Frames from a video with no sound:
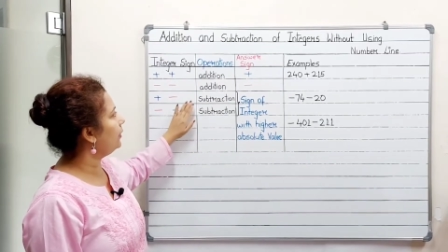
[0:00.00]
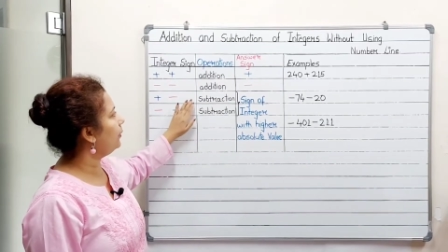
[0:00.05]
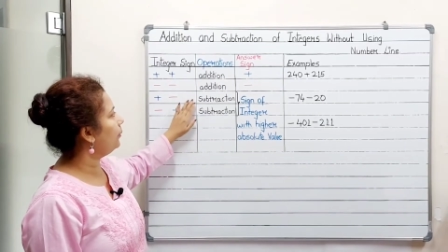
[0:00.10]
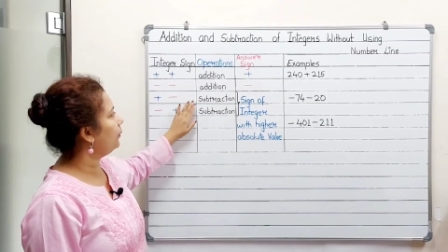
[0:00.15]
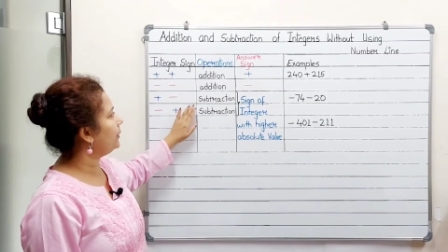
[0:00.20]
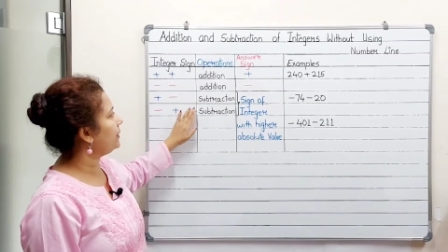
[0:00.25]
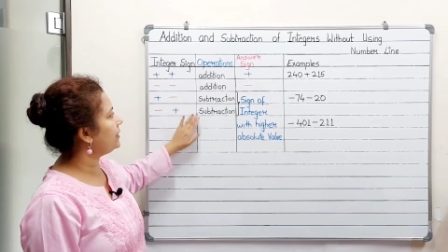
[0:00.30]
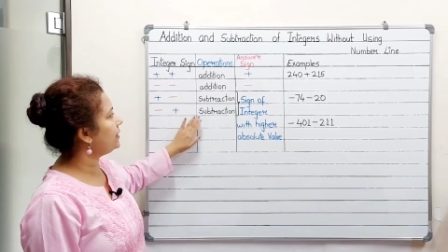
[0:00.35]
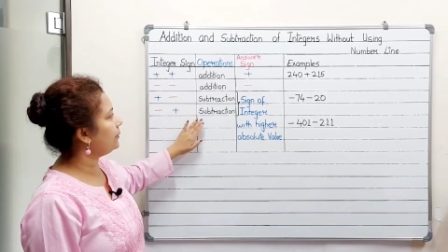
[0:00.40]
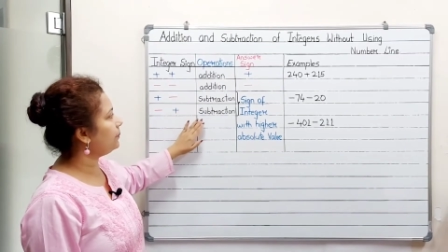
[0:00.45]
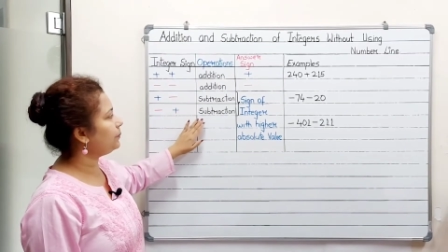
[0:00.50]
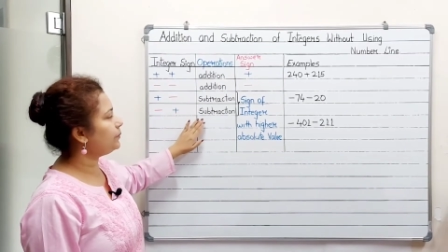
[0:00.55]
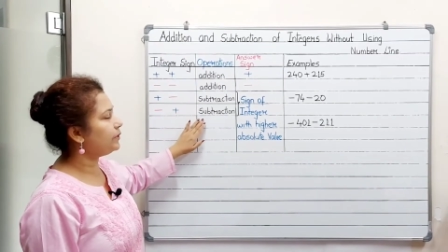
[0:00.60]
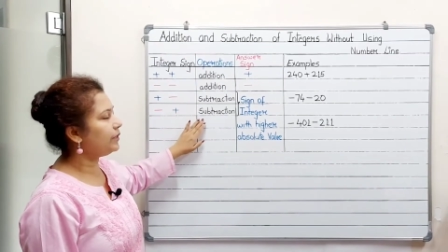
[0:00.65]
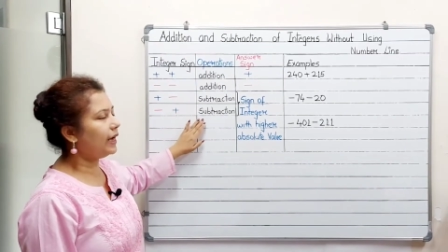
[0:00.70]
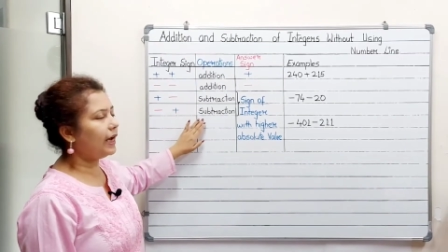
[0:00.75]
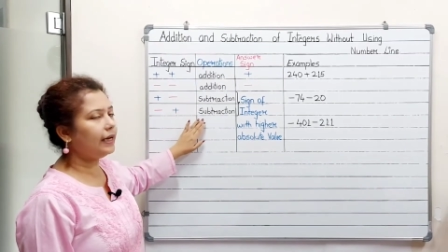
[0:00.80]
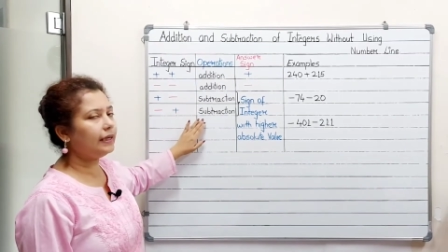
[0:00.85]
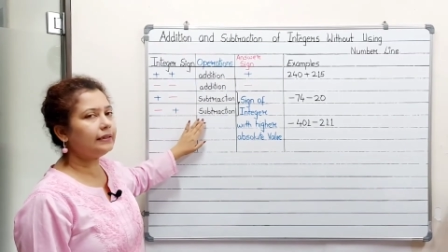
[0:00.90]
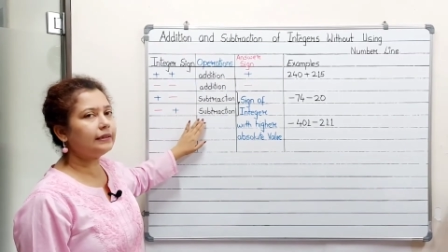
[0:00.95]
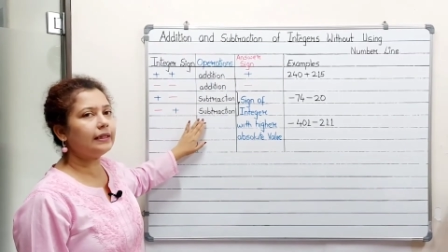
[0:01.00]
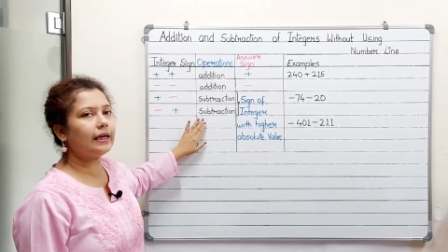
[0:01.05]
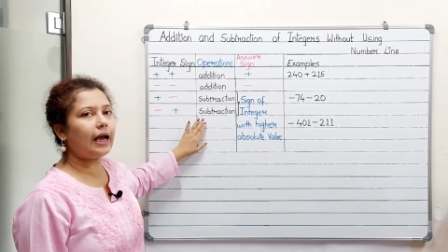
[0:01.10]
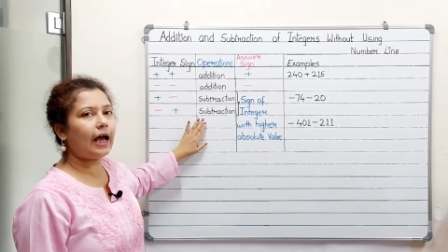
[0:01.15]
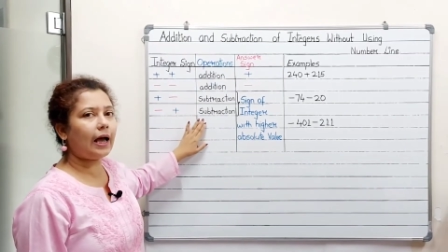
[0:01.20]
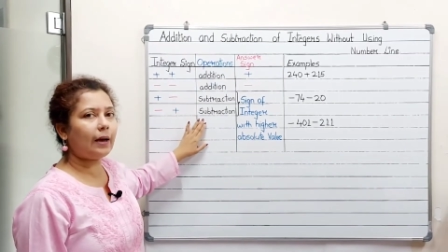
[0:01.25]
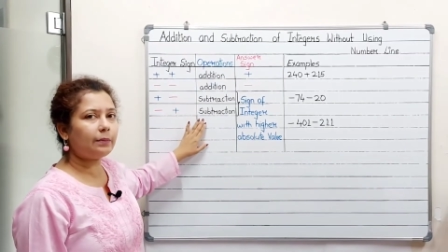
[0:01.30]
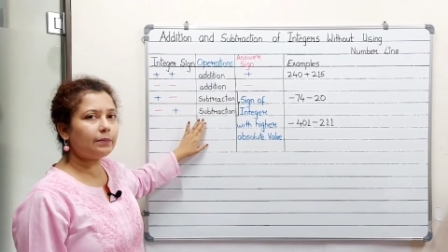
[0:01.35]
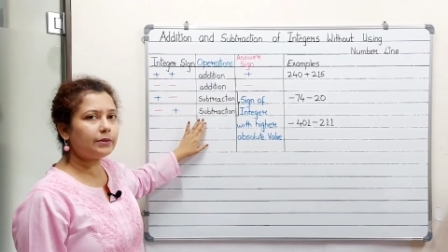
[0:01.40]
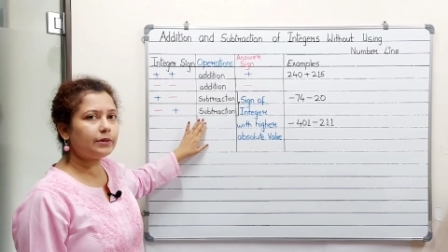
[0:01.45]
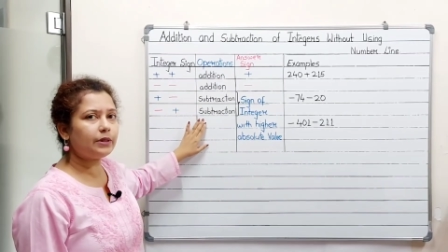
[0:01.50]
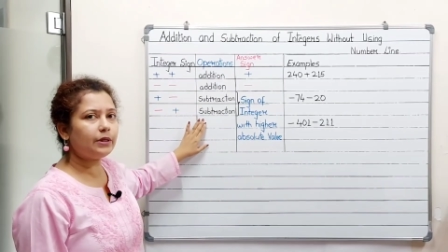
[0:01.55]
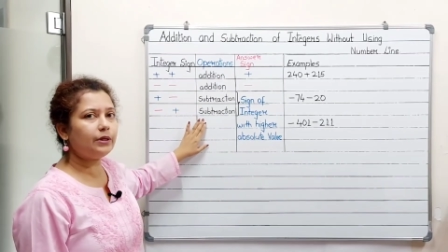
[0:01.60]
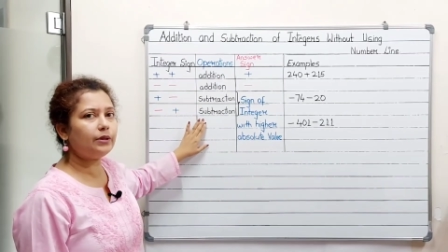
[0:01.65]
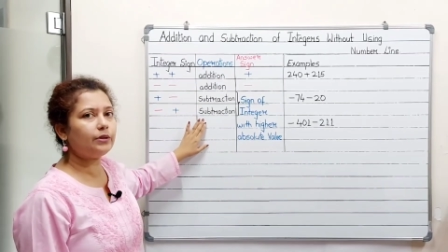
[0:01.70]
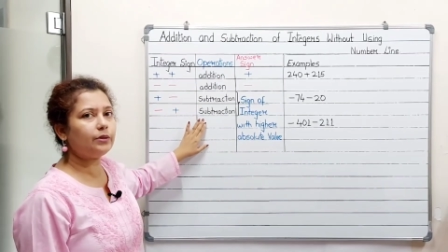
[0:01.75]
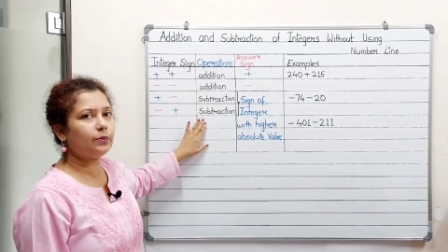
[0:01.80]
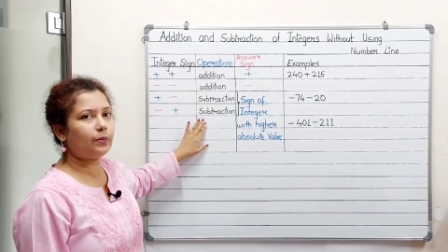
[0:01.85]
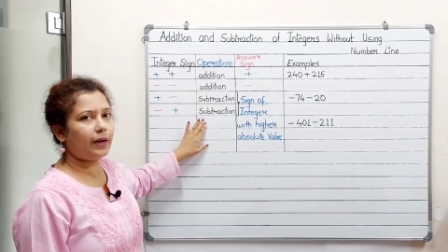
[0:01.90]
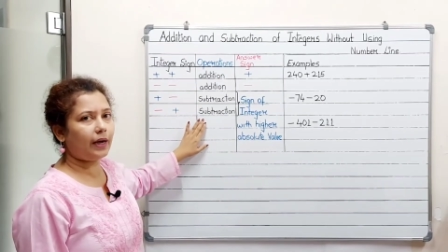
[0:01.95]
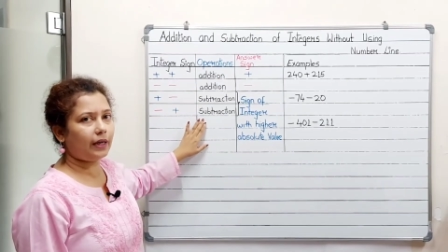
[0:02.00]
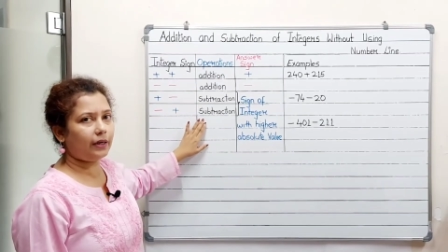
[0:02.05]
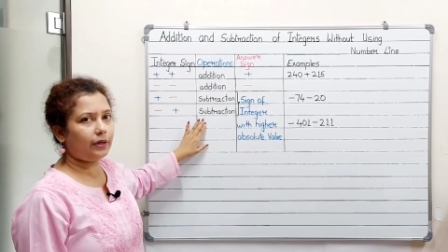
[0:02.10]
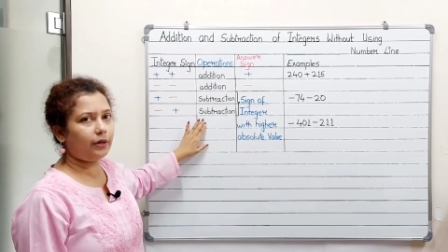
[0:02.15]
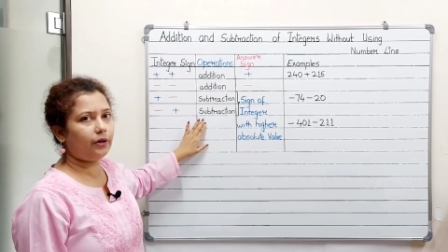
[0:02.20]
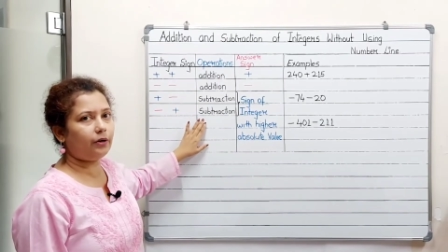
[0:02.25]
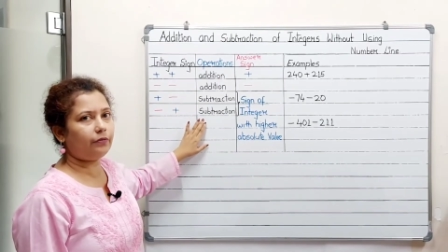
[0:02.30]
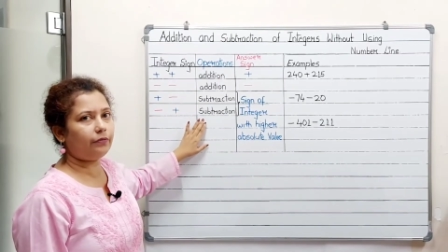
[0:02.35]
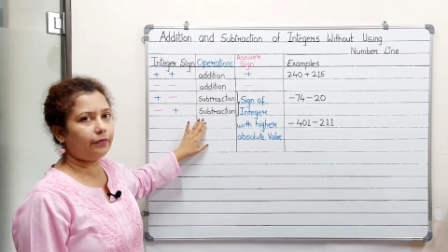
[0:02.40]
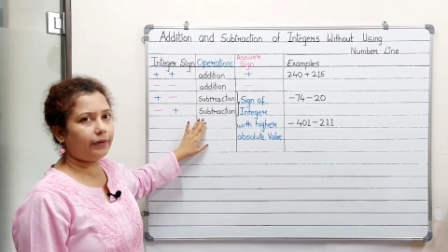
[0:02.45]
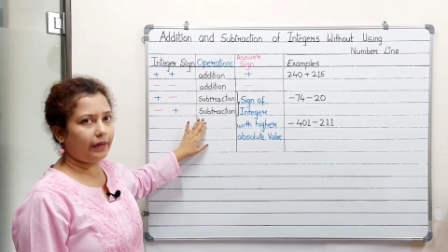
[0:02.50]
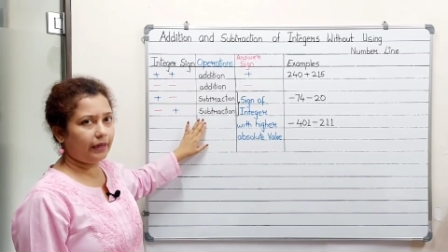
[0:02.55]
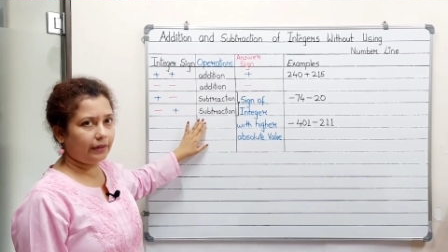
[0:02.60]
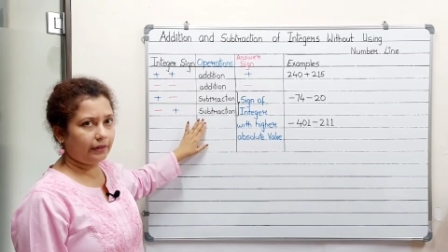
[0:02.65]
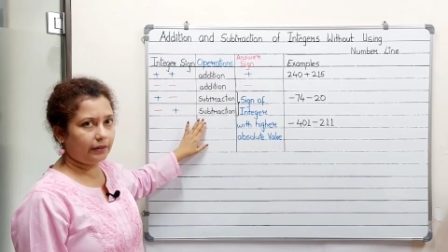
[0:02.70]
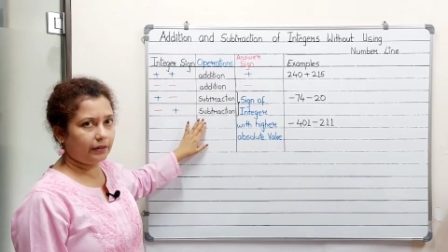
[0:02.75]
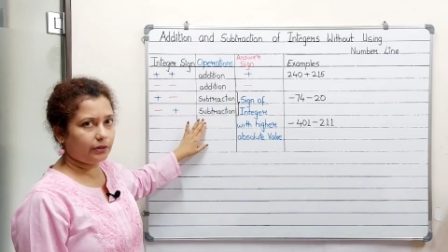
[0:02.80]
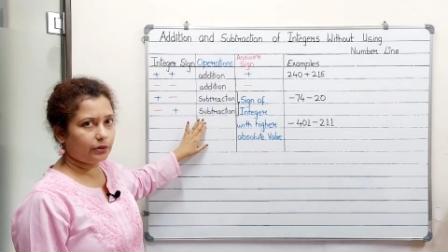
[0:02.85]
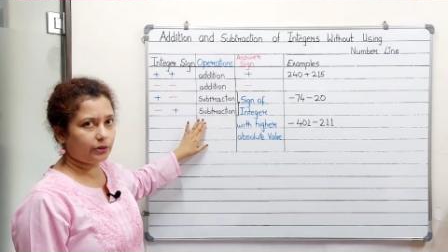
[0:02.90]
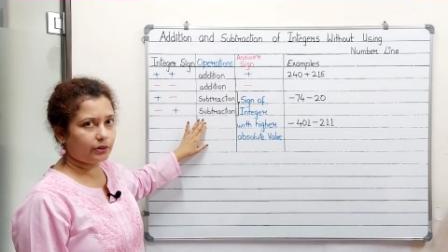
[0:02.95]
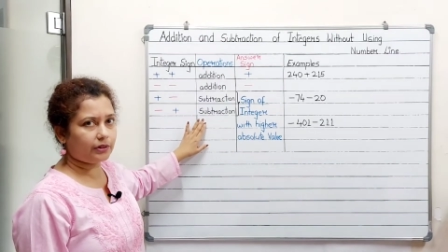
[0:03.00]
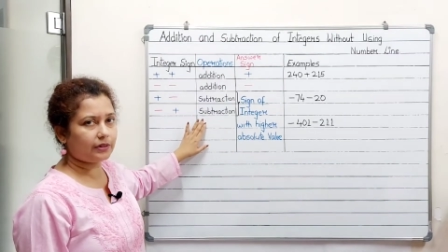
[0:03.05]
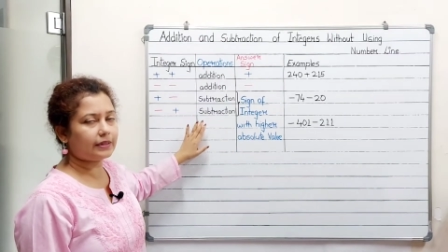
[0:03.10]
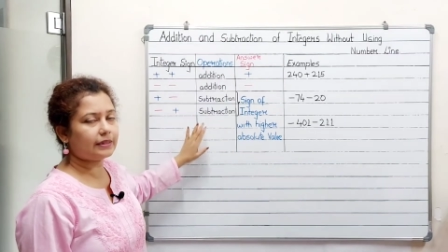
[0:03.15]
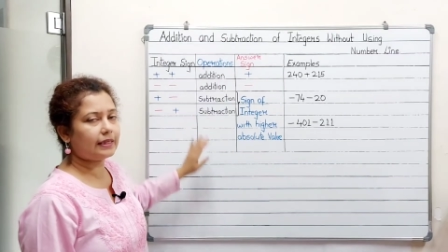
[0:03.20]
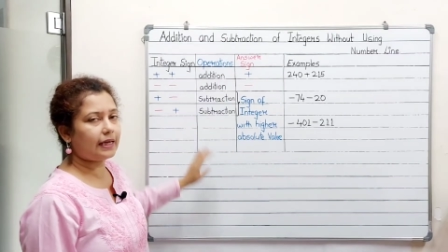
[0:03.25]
we subtract the absolute value of integers.